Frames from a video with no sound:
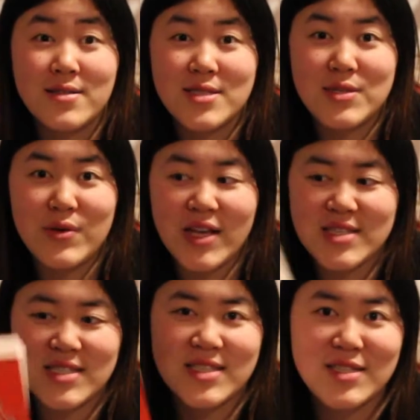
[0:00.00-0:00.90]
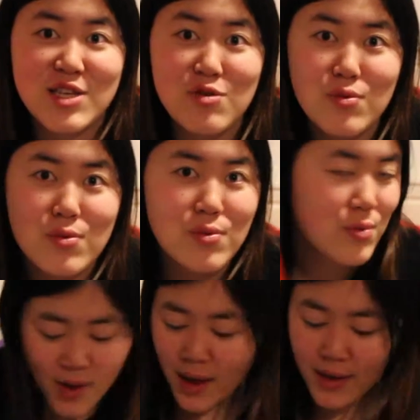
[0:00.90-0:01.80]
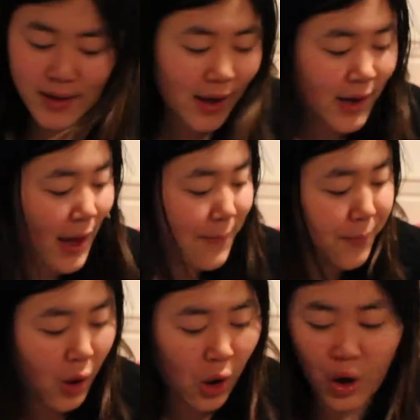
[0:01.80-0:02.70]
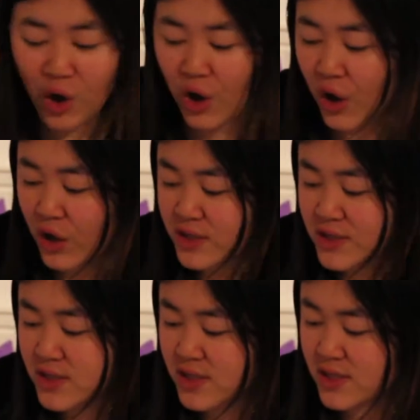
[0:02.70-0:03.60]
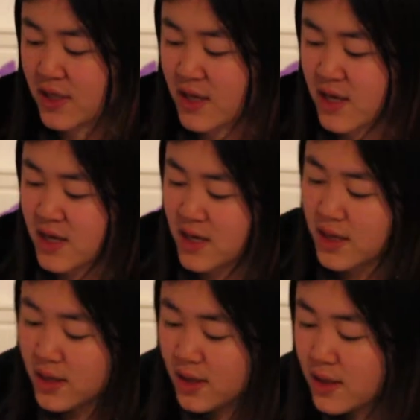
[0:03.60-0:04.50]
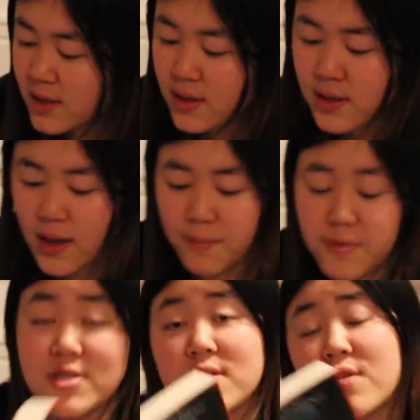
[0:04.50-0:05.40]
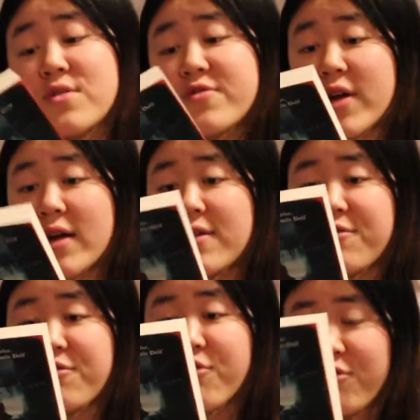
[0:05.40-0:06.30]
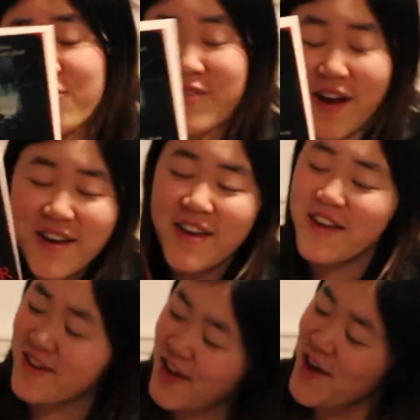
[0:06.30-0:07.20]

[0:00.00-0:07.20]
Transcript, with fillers: So yes, yoo-hoo! And then I bought eh, Prisoner of Nine and, F Nine and